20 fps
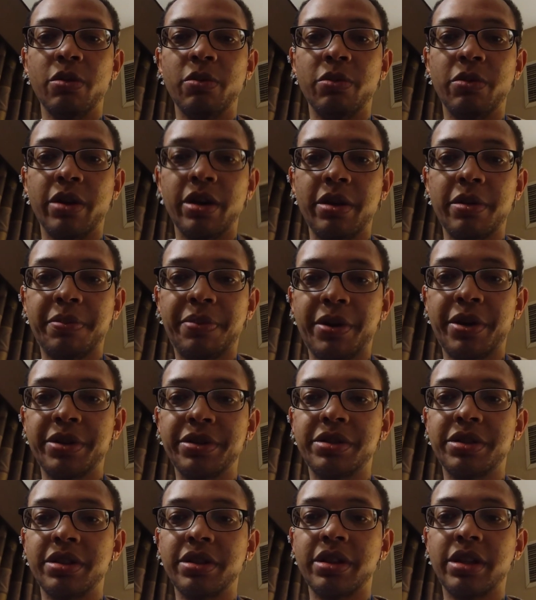one
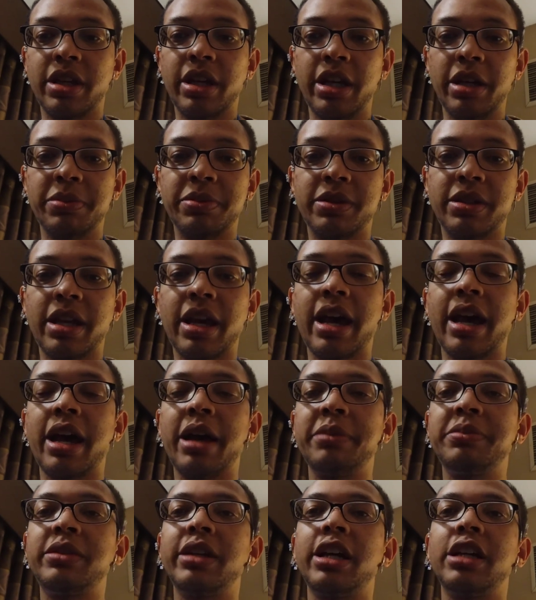person keeps
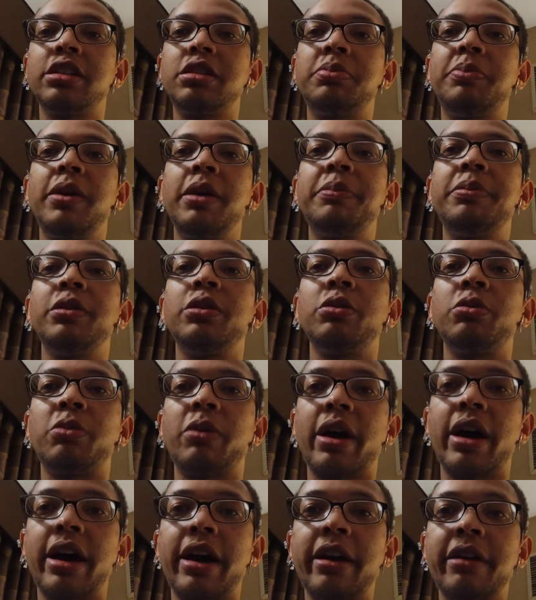tabs as people
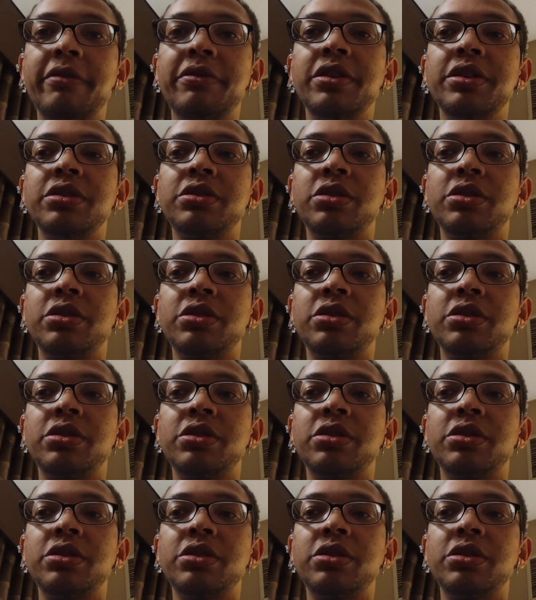arrive